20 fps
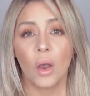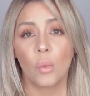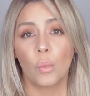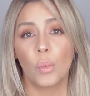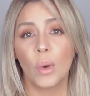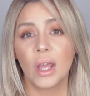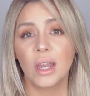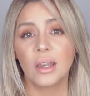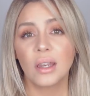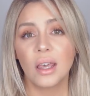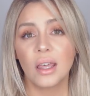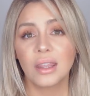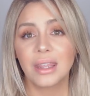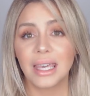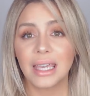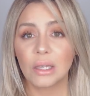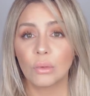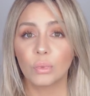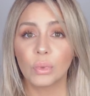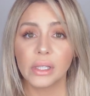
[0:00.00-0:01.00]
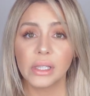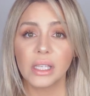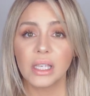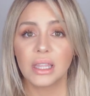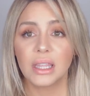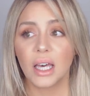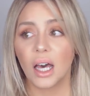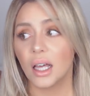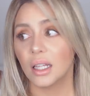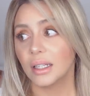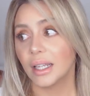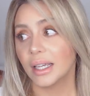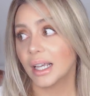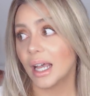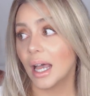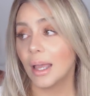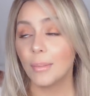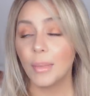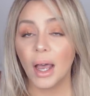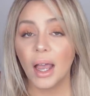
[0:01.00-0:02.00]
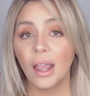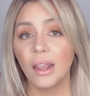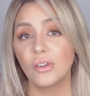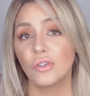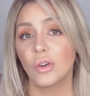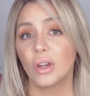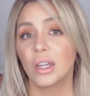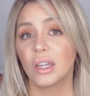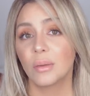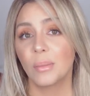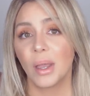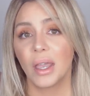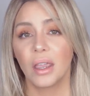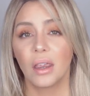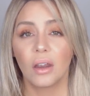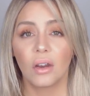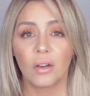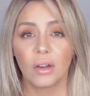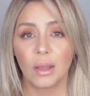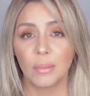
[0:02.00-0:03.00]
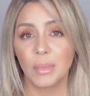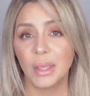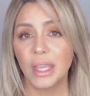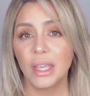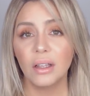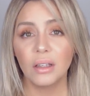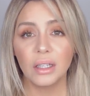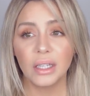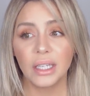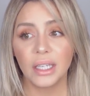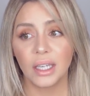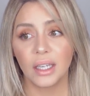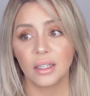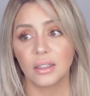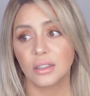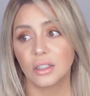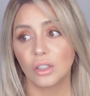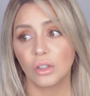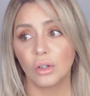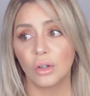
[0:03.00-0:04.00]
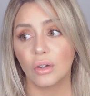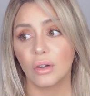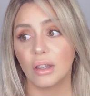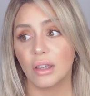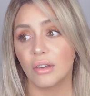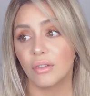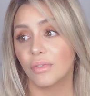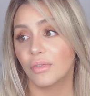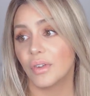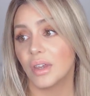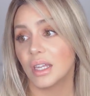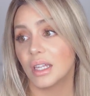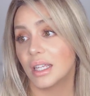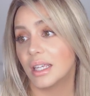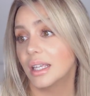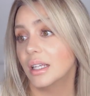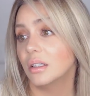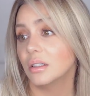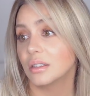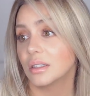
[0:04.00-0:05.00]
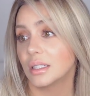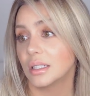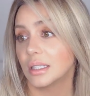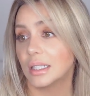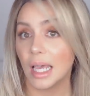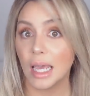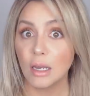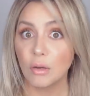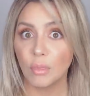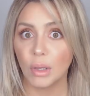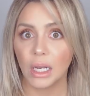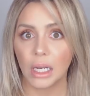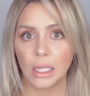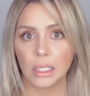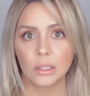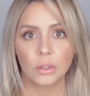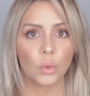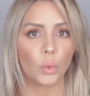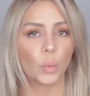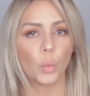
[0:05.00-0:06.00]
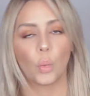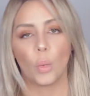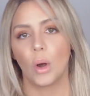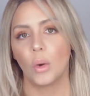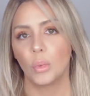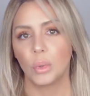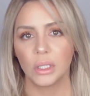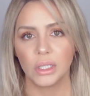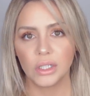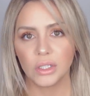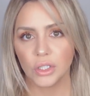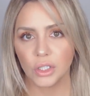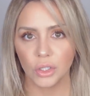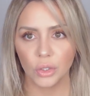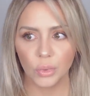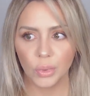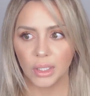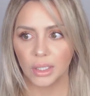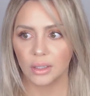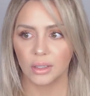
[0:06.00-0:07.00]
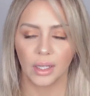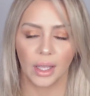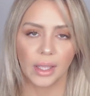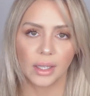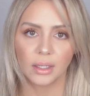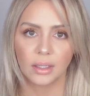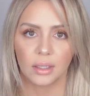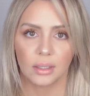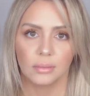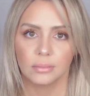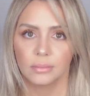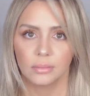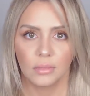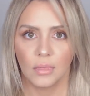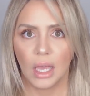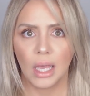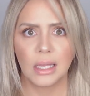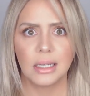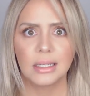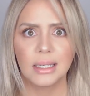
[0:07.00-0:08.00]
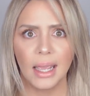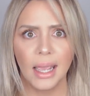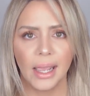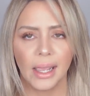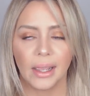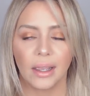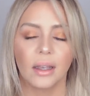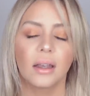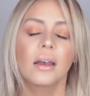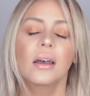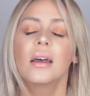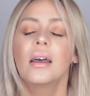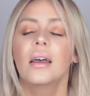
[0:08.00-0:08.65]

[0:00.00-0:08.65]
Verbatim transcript: when they really thought like, I'm hydrating my hair and I'm healing it, so if it heals in 10 minutes, what will it do in like a day?